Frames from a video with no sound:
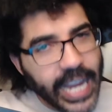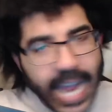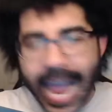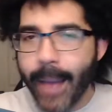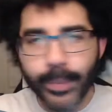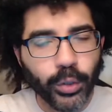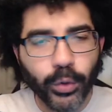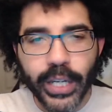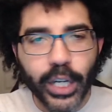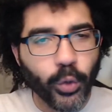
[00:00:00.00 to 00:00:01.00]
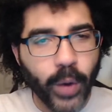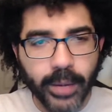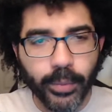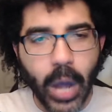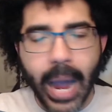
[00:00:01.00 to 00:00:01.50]
Absolutely
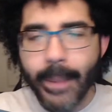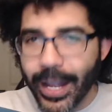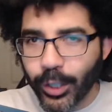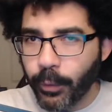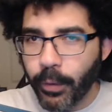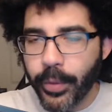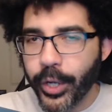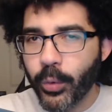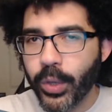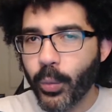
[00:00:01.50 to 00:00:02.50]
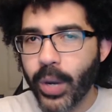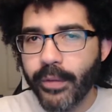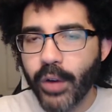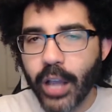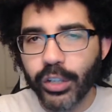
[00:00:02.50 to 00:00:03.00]
incredible. I'm not too familiar with
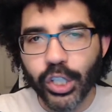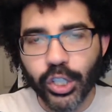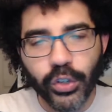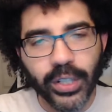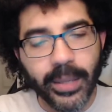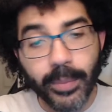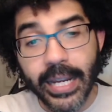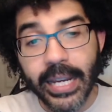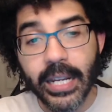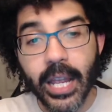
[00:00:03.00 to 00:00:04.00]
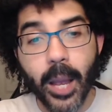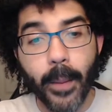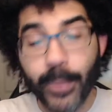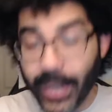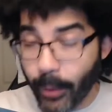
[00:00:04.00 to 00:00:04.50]
whatever else she's certainly been in,
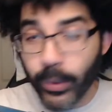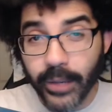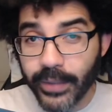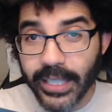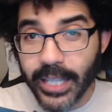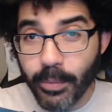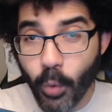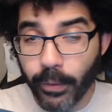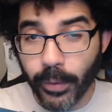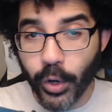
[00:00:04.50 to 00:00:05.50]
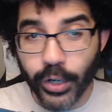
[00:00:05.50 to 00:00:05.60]
but I would love to see more from her.